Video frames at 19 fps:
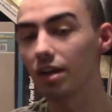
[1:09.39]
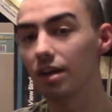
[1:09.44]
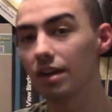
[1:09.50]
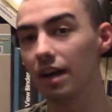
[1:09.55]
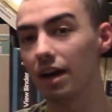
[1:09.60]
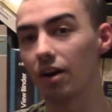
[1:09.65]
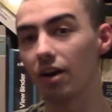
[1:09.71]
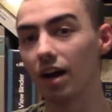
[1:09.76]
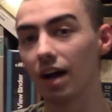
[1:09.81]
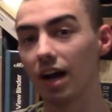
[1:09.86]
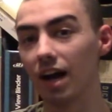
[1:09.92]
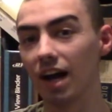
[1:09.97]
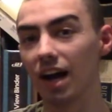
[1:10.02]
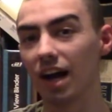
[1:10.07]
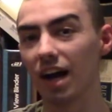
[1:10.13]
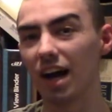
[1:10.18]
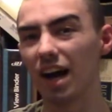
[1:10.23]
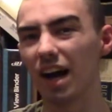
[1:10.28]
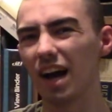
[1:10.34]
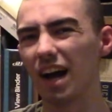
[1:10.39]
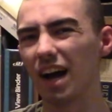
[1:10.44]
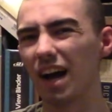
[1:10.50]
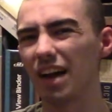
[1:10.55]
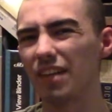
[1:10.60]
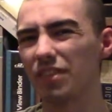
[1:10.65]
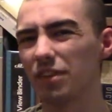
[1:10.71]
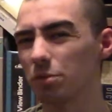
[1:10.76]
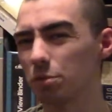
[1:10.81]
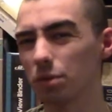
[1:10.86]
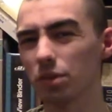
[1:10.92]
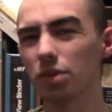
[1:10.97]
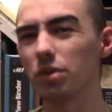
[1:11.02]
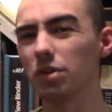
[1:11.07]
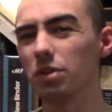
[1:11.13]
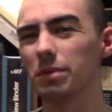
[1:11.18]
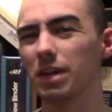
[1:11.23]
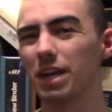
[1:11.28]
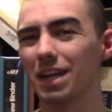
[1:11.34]
Now, this was the
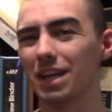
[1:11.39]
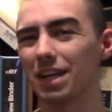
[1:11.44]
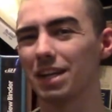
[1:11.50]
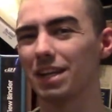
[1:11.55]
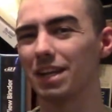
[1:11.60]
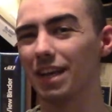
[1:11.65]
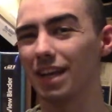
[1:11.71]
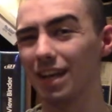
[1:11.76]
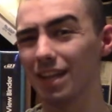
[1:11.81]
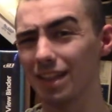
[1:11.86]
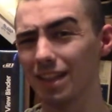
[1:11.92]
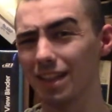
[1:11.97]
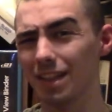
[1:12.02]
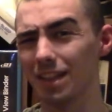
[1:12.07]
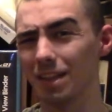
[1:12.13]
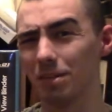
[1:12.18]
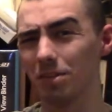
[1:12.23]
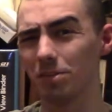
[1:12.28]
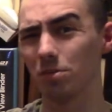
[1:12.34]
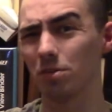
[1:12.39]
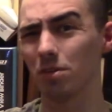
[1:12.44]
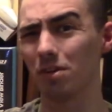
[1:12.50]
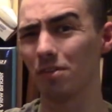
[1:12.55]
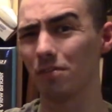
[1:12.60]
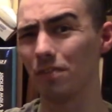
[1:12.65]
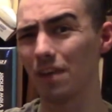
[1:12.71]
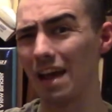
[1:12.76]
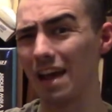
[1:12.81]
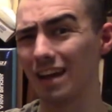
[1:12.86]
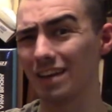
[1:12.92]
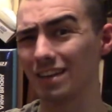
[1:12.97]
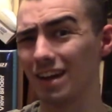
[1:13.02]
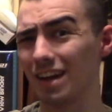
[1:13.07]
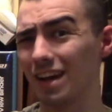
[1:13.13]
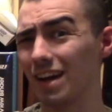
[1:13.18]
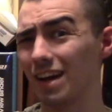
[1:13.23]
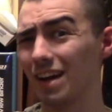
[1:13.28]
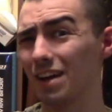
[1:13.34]
only one I could get due to the fact I